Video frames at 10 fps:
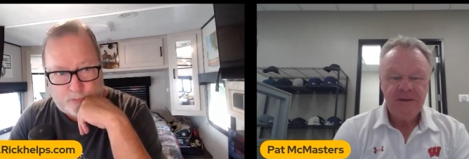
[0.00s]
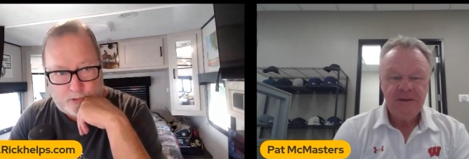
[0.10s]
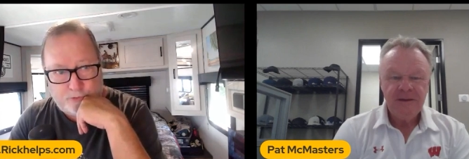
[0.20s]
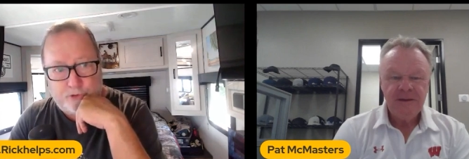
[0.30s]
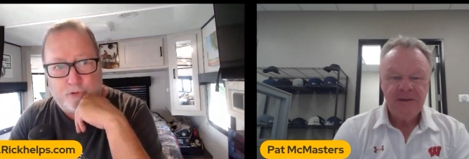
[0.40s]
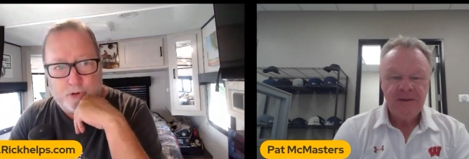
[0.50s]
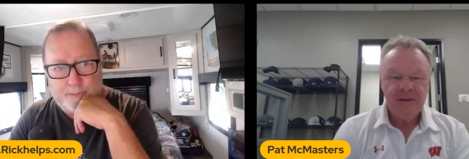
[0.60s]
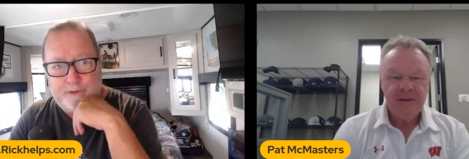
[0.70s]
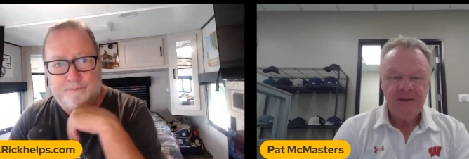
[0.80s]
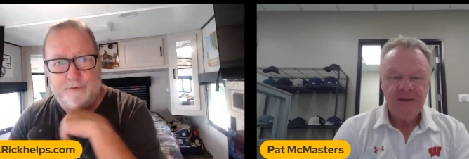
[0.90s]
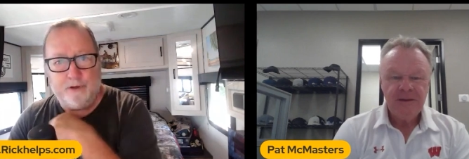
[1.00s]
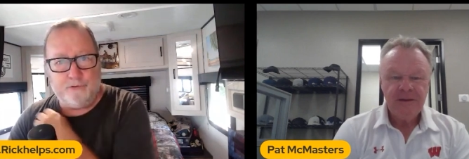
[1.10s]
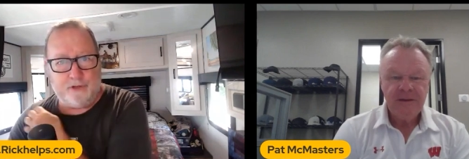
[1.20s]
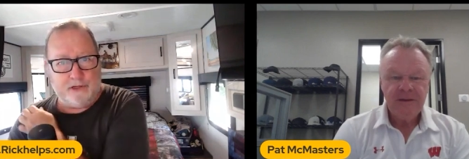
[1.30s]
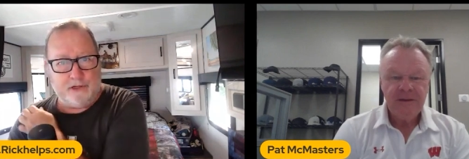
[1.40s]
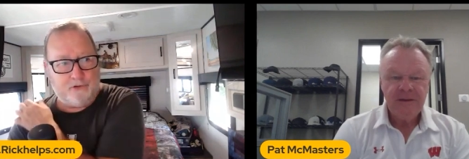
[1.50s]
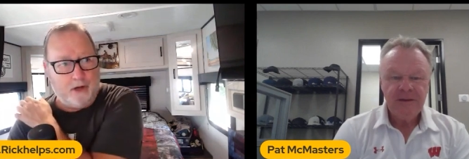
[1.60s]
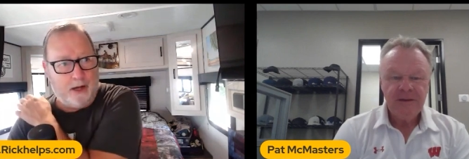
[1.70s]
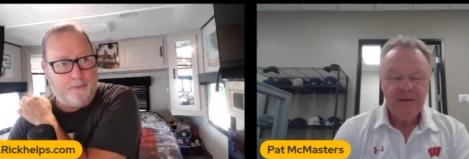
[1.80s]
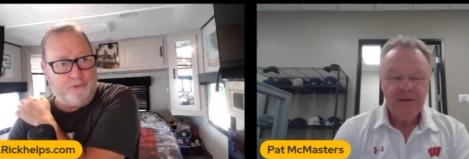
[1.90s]
Speaker 1: that normally fills these
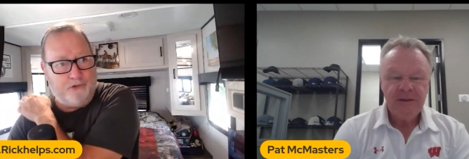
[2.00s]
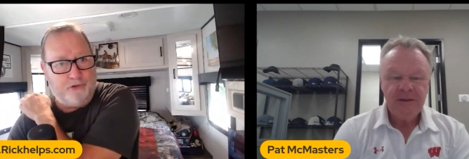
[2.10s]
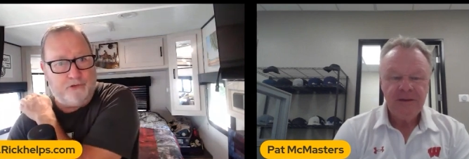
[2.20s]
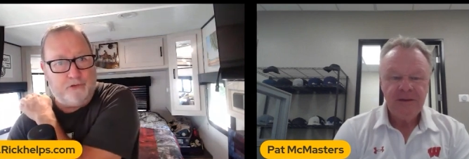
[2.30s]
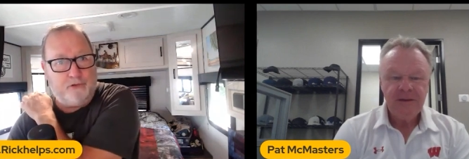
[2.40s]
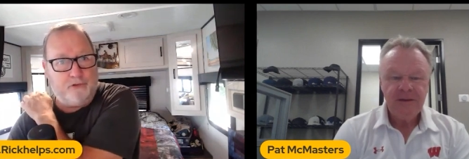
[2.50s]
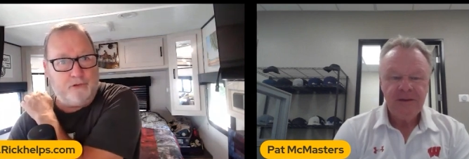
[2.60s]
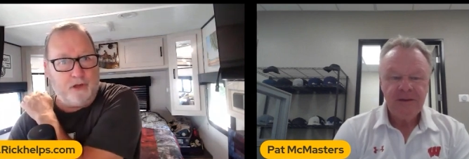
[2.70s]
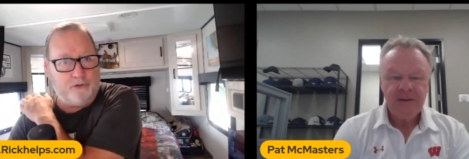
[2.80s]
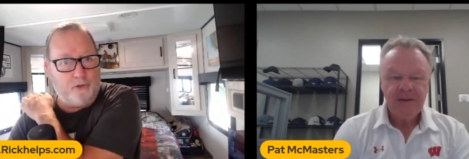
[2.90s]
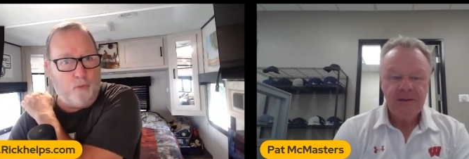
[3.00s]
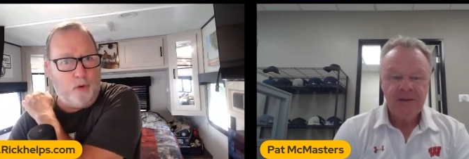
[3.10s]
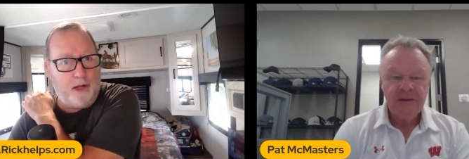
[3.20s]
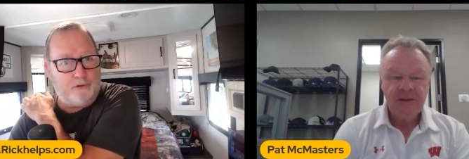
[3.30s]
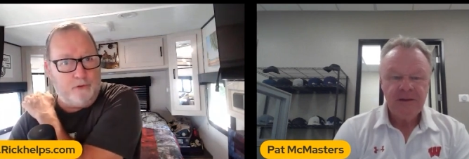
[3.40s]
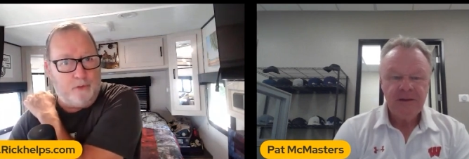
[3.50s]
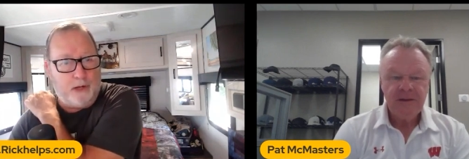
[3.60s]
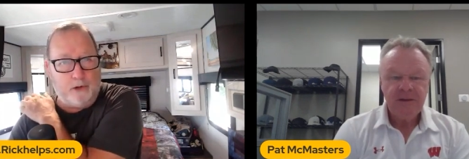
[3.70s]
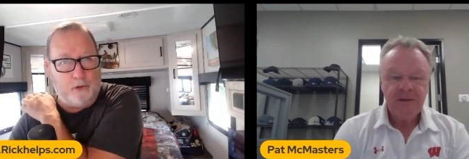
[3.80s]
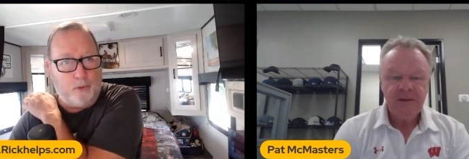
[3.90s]
jobs just doesn't want to, and I
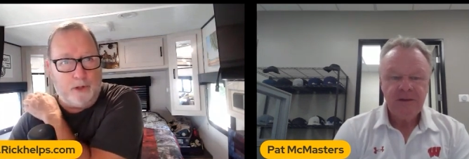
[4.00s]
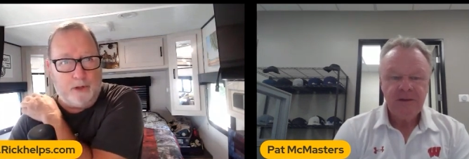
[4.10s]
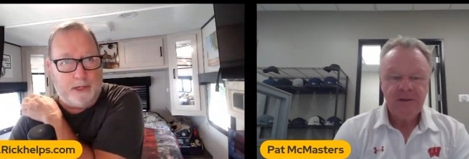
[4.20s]
don't know where they're